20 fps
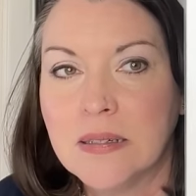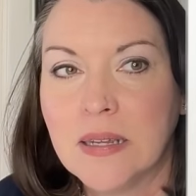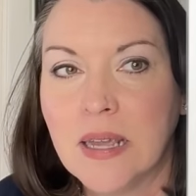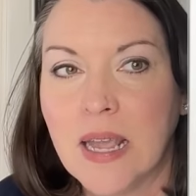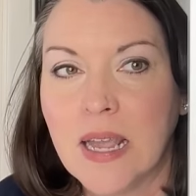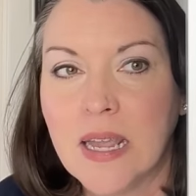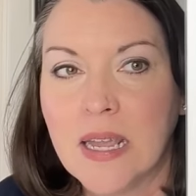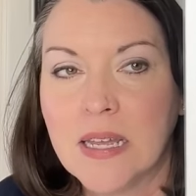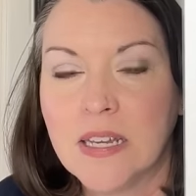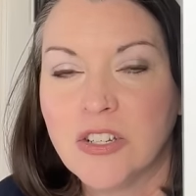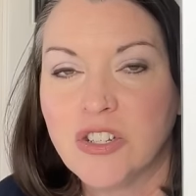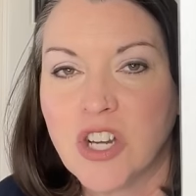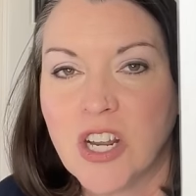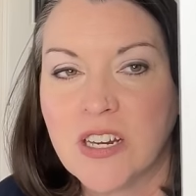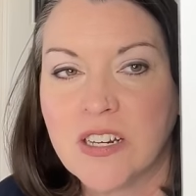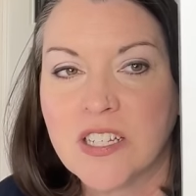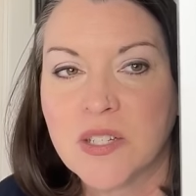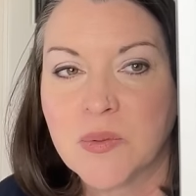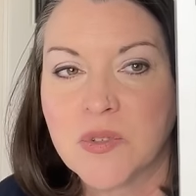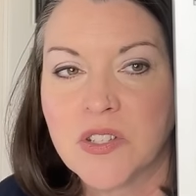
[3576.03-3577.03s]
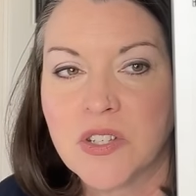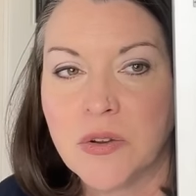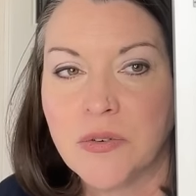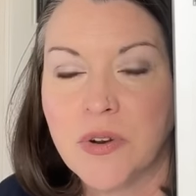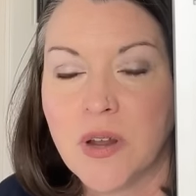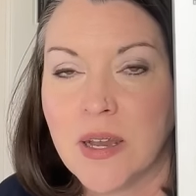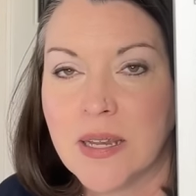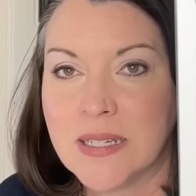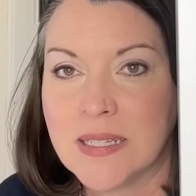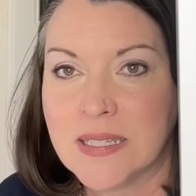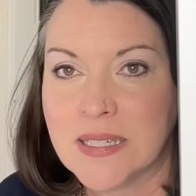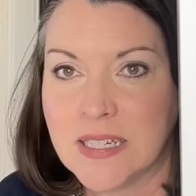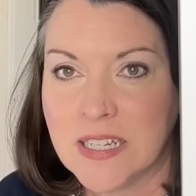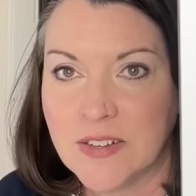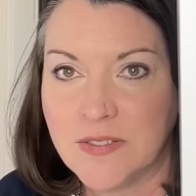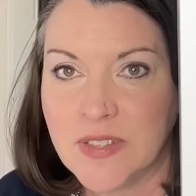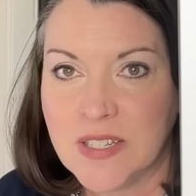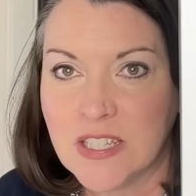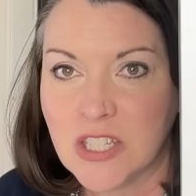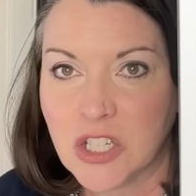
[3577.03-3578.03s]
and Janice was so nice to
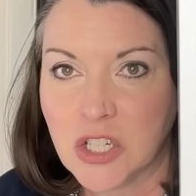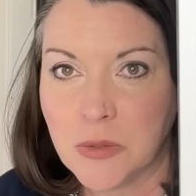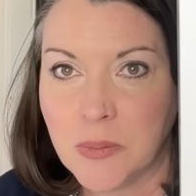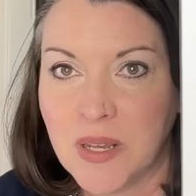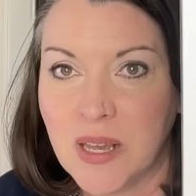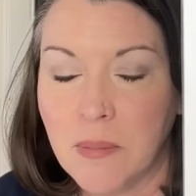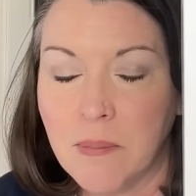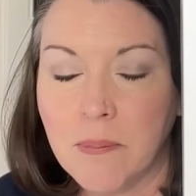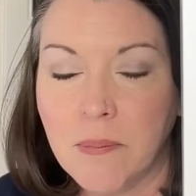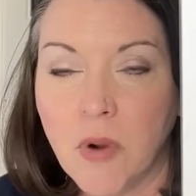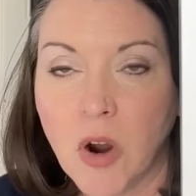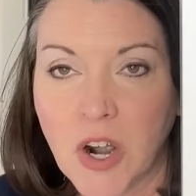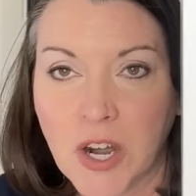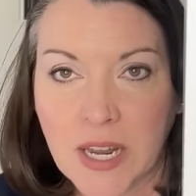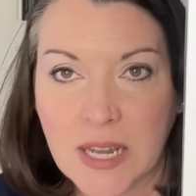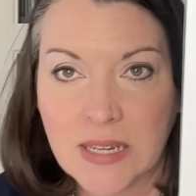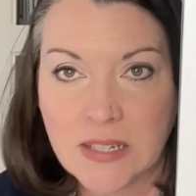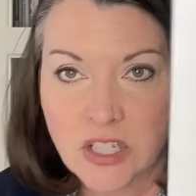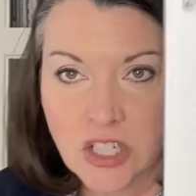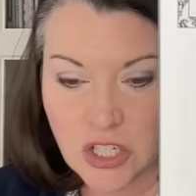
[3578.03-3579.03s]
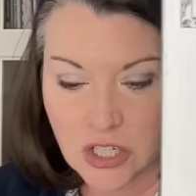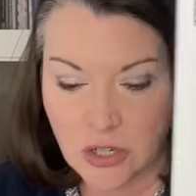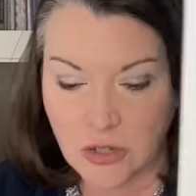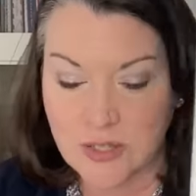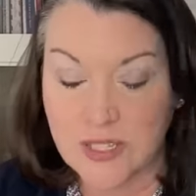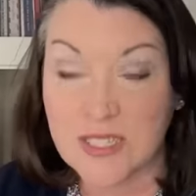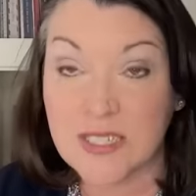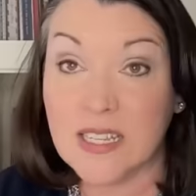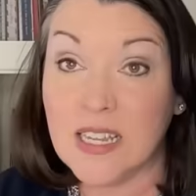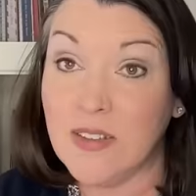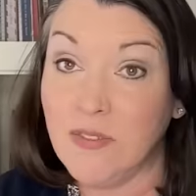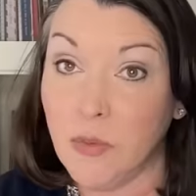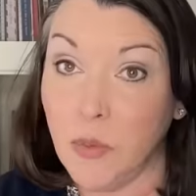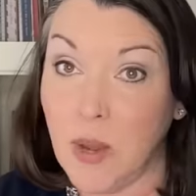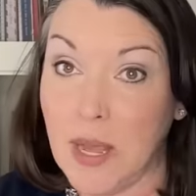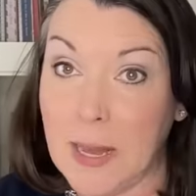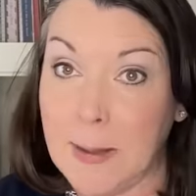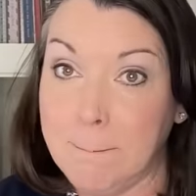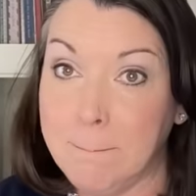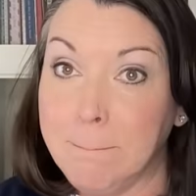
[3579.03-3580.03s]
give these to me at market to use as a
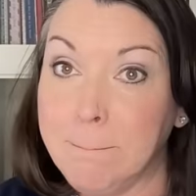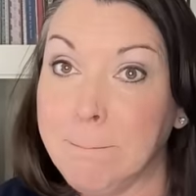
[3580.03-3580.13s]
giveaway.